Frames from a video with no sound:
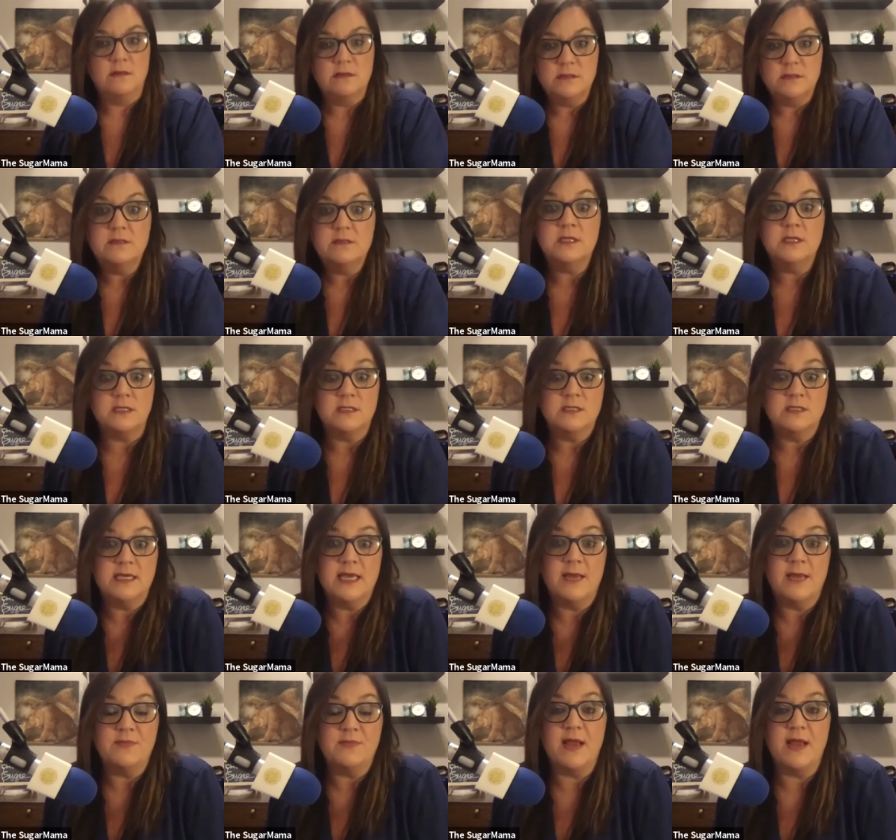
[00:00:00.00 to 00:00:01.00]
to
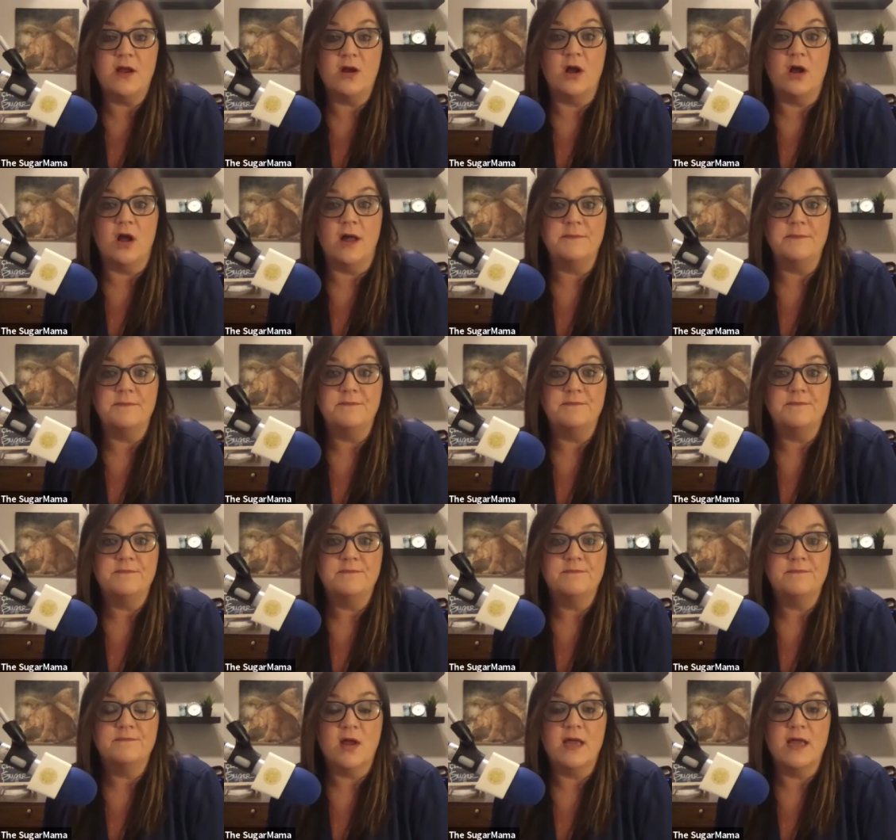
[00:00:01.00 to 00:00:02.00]
keep the hair gone,
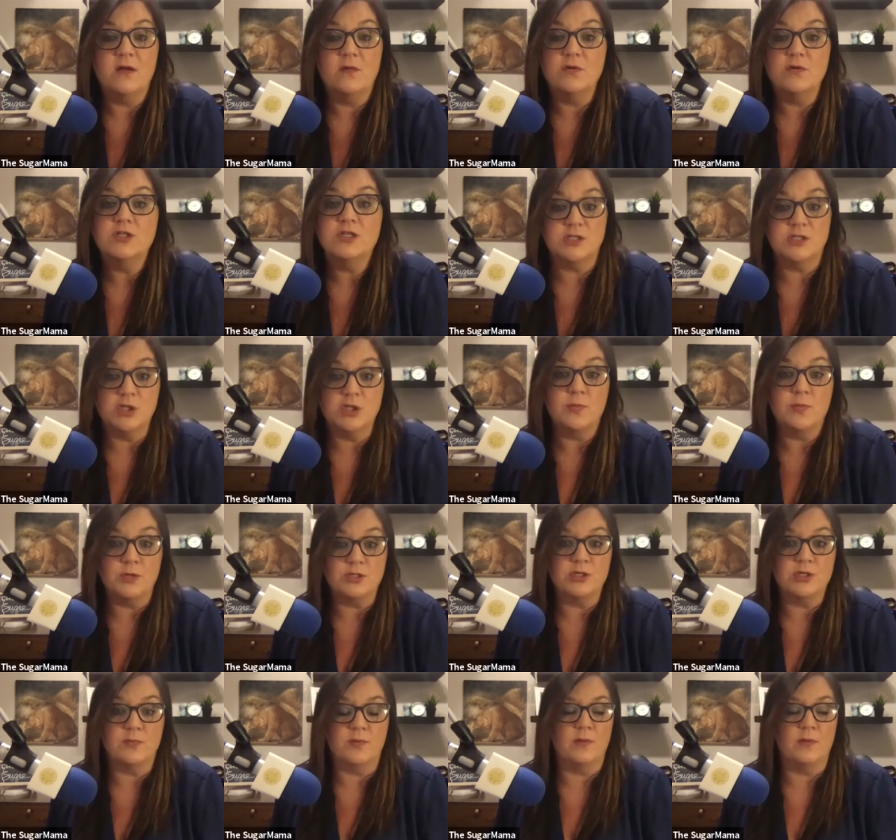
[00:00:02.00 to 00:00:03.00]
right? Which is super,
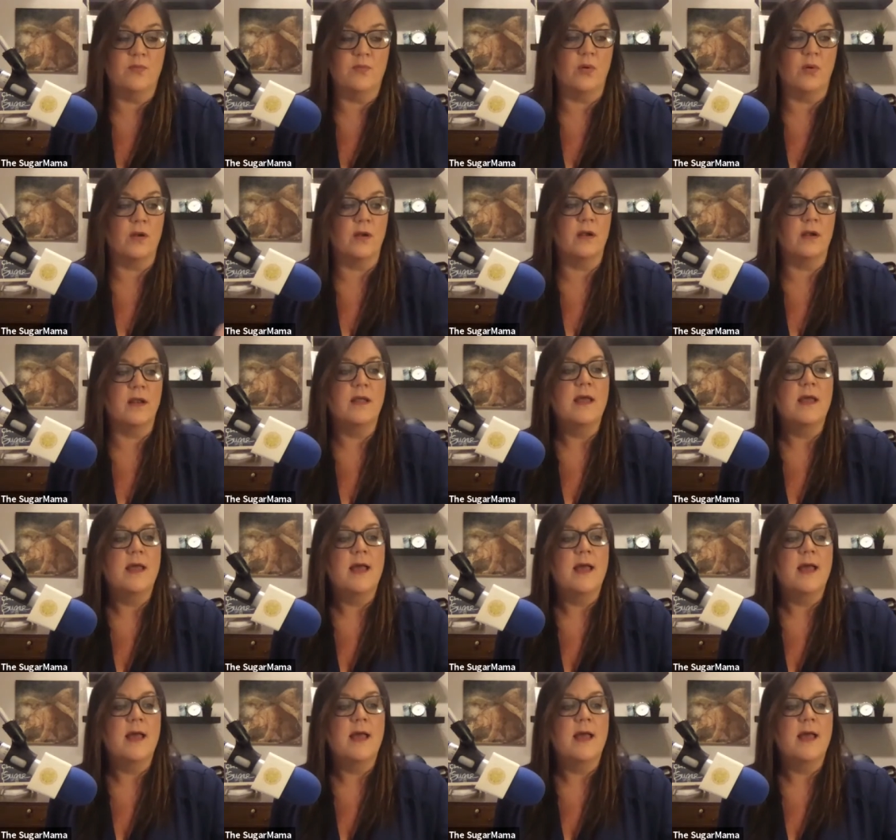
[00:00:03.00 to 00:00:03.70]
super important.